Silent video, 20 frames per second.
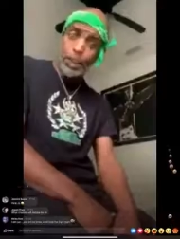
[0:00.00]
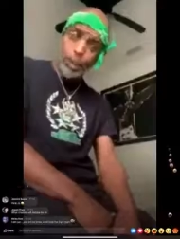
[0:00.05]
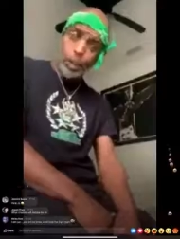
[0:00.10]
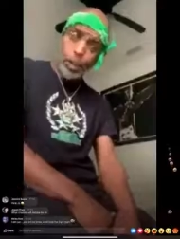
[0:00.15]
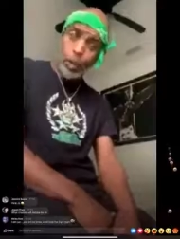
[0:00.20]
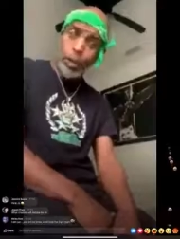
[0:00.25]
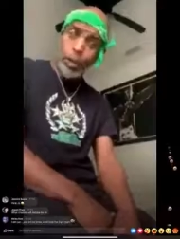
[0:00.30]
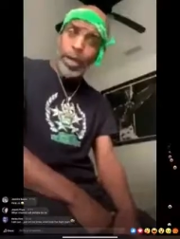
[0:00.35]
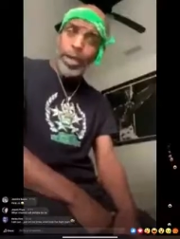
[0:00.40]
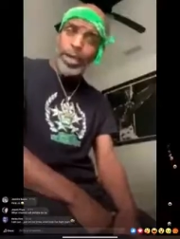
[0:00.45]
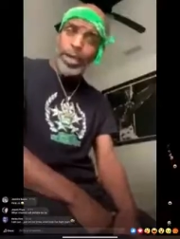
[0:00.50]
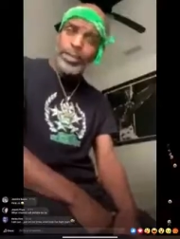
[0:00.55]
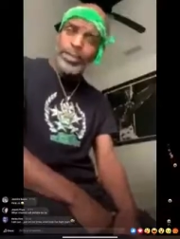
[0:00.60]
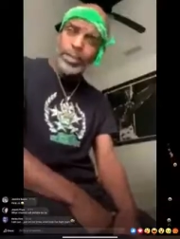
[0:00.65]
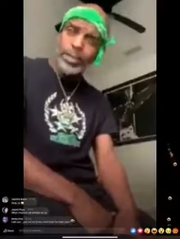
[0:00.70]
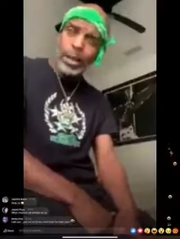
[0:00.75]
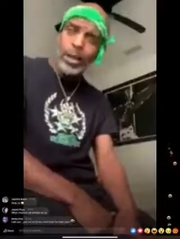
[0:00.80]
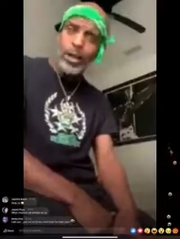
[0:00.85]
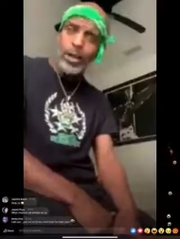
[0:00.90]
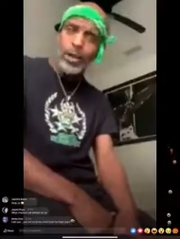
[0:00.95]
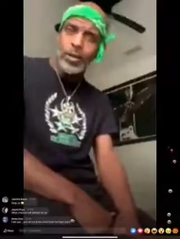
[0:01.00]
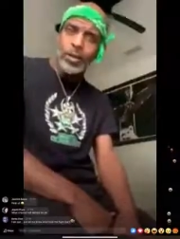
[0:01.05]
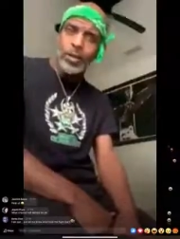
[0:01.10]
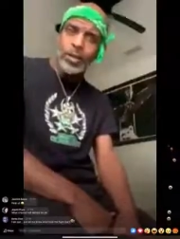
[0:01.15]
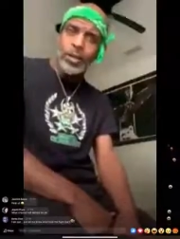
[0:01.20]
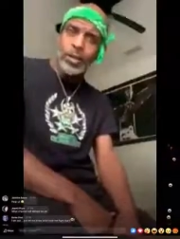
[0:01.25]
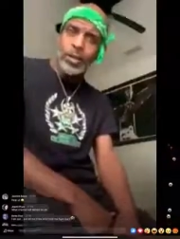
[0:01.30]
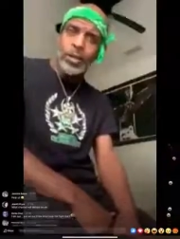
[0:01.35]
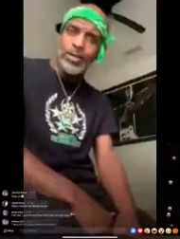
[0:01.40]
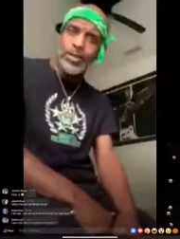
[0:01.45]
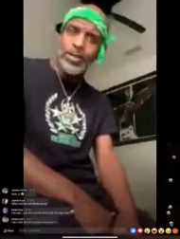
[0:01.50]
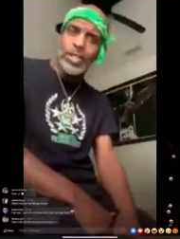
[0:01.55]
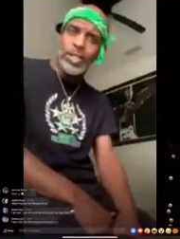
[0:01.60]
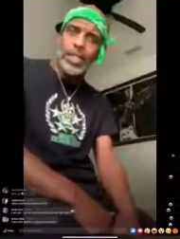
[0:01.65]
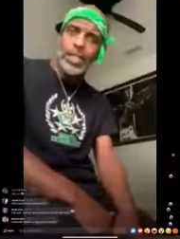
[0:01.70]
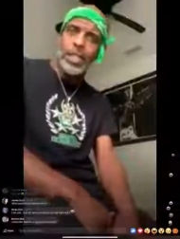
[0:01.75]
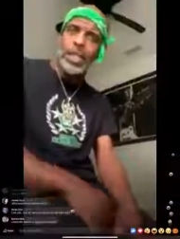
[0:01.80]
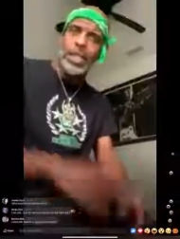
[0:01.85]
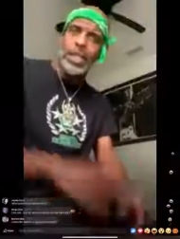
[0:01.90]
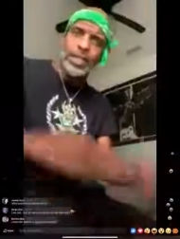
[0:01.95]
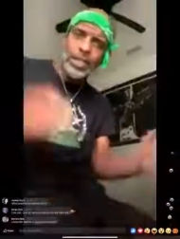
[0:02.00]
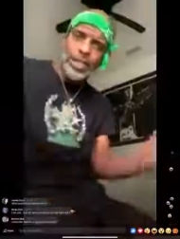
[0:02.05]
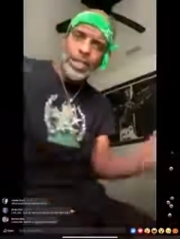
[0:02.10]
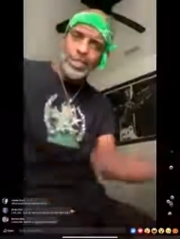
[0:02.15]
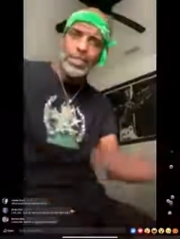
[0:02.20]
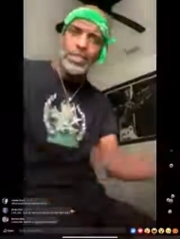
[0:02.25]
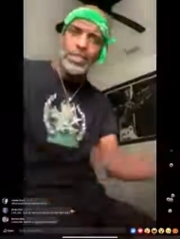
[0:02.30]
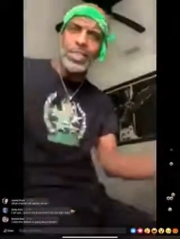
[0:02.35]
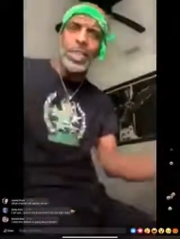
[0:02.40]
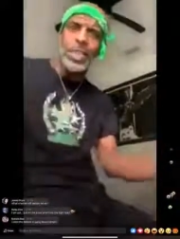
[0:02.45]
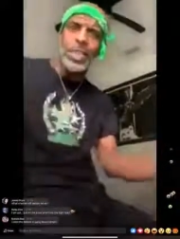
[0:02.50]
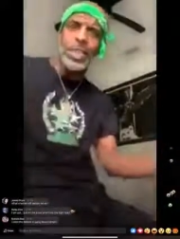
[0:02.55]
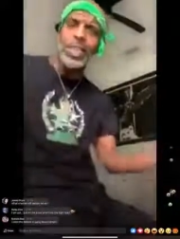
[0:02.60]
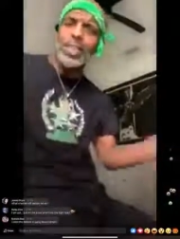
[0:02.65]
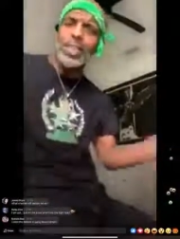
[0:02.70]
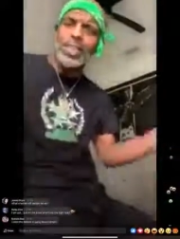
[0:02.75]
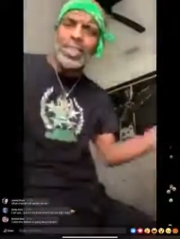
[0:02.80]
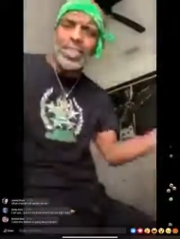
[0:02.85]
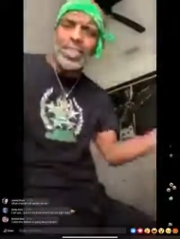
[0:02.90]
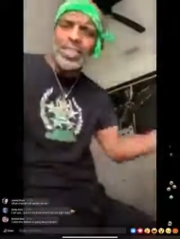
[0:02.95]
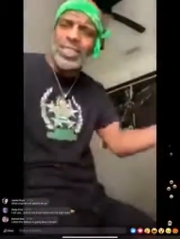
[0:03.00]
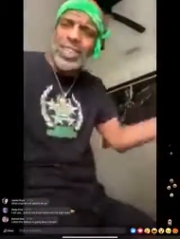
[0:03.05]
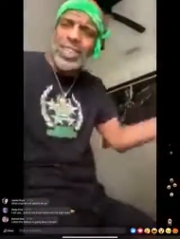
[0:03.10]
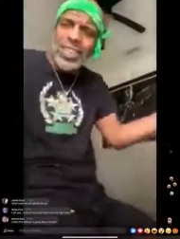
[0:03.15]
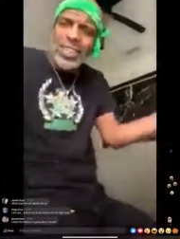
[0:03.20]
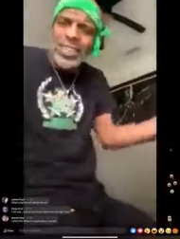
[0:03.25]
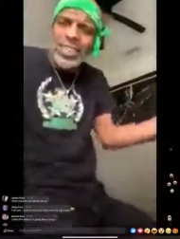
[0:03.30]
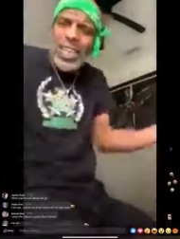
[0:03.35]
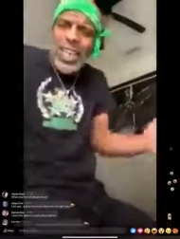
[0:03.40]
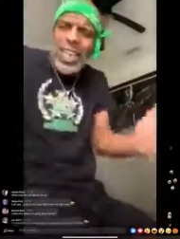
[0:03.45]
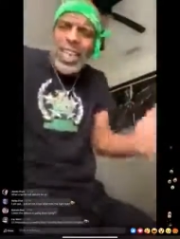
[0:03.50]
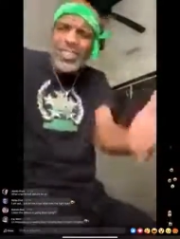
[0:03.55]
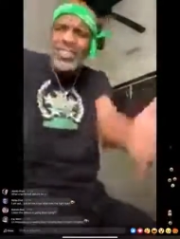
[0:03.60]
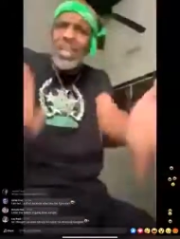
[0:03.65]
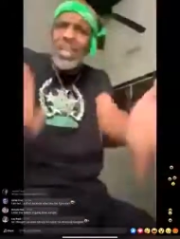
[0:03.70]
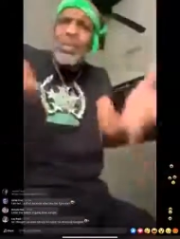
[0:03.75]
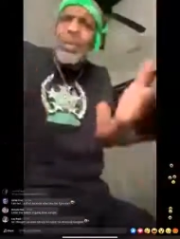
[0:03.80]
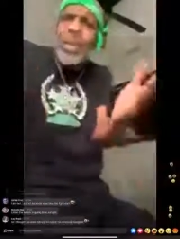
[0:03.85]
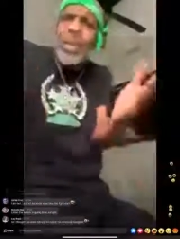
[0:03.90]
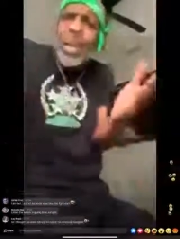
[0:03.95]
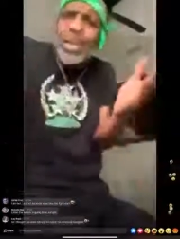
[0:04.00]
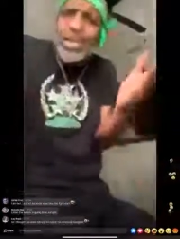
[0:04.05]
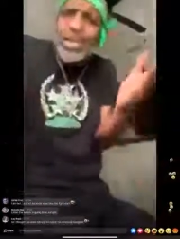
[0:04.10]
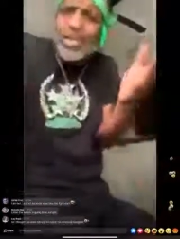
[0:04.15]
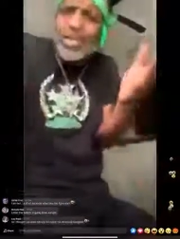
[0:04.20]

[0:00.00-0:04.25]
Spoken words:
ass gone. You know what I'm saying? And yesterday, just the other day, I said, we got to stop